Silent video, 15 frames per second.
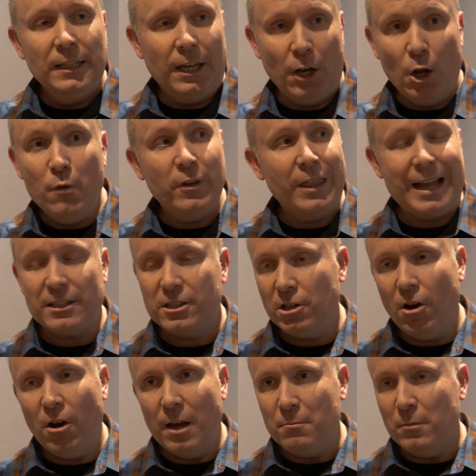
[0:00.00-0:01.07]
And over that
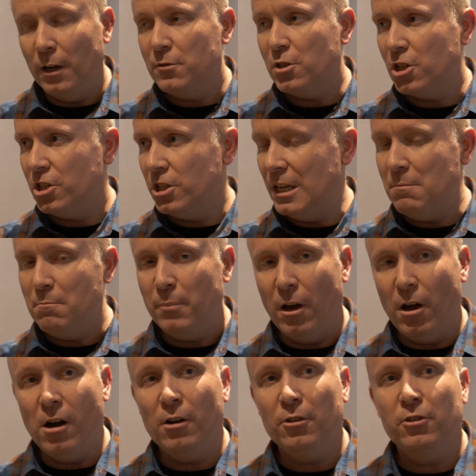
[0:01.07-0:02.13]
time, I've just seen
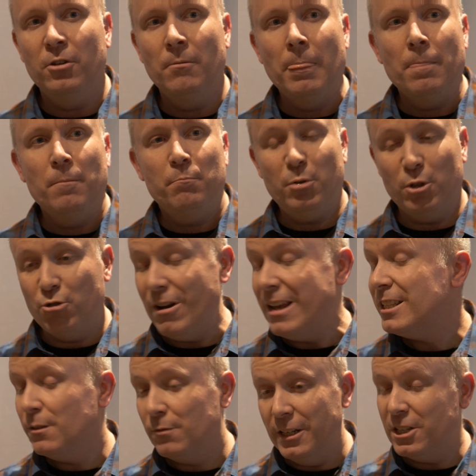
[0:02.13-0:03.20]
Bath
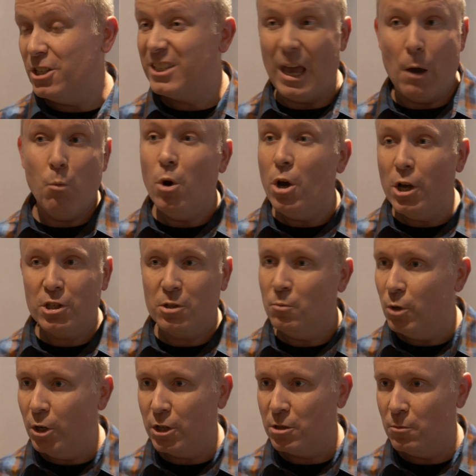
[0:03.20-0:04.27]
progressively just get worse
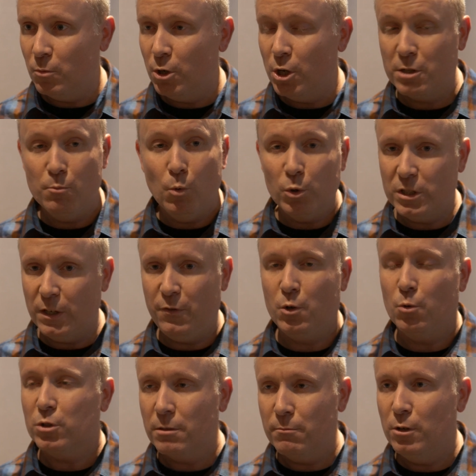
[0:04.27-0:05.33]
and worse and worse, more
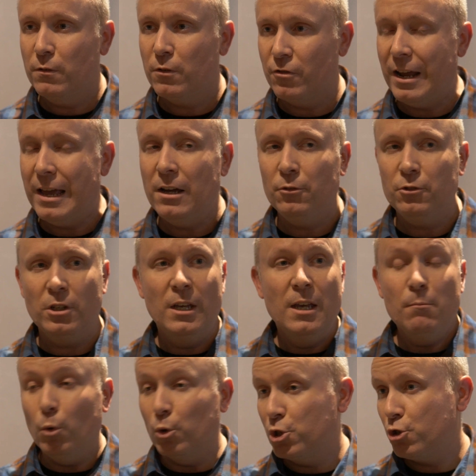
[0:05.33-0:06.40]
difficult to move around,
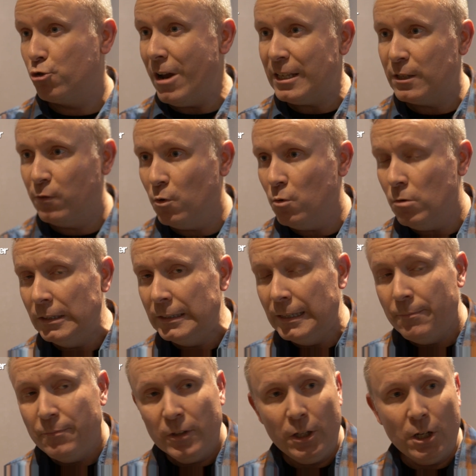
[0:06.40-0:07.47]
more stressful,
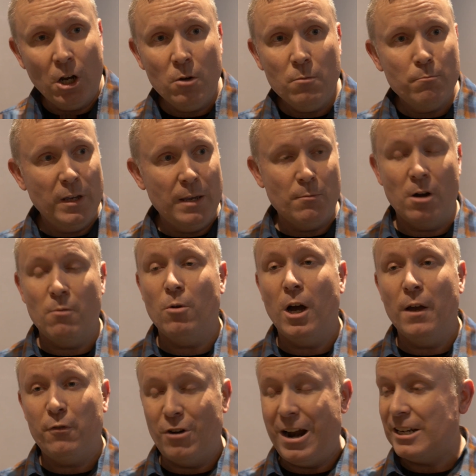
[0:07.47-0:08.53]
you know, me and my
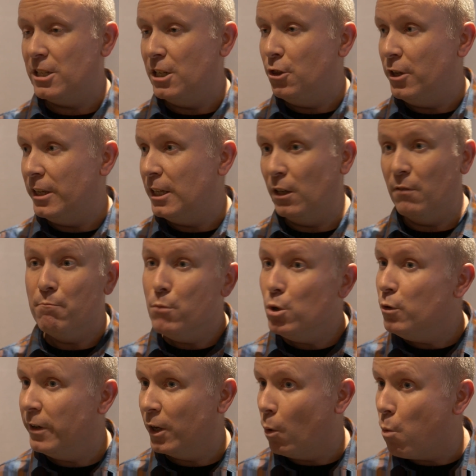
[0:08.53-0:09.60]
wife are actually thinking of
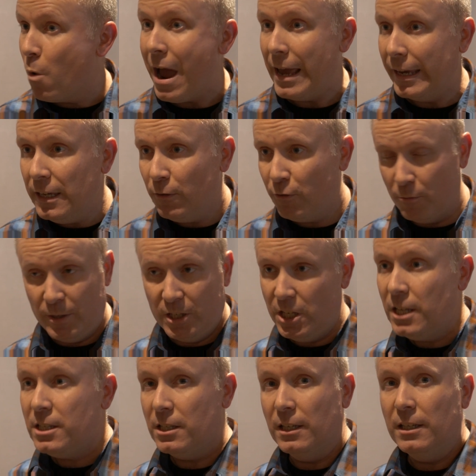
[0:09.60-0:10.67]
moving away from the
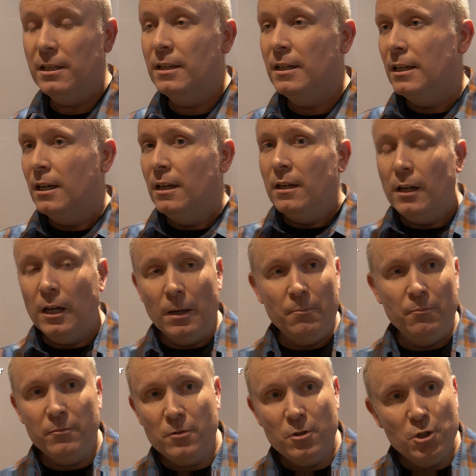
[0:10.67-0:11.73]
city
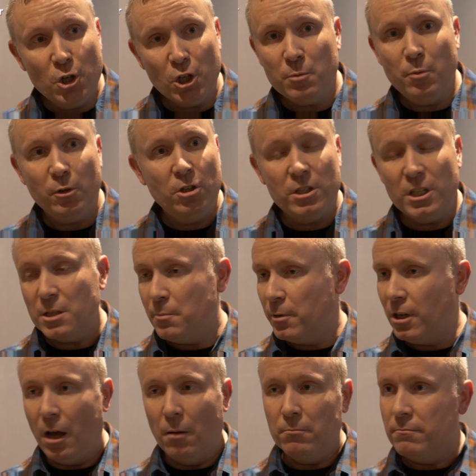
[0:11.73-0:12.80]
um, just because it's
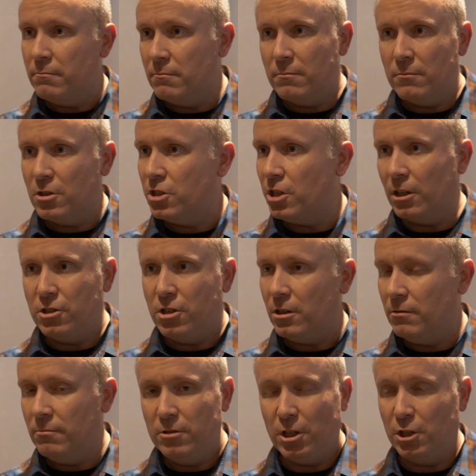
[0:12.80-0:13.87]
become such
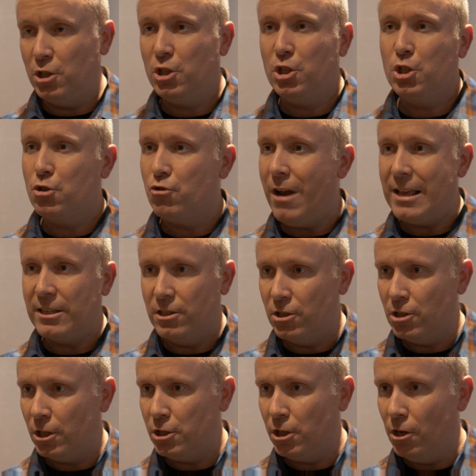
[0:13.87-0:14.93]
a such a stress and
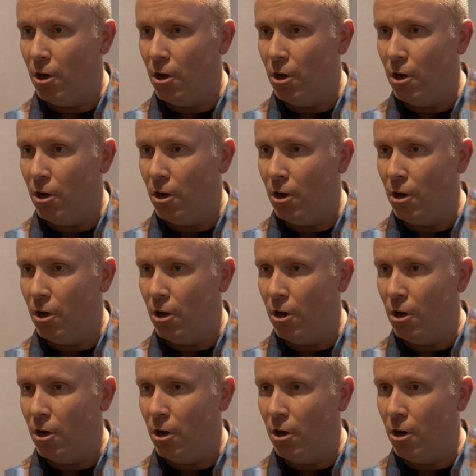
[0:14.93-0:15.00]
such a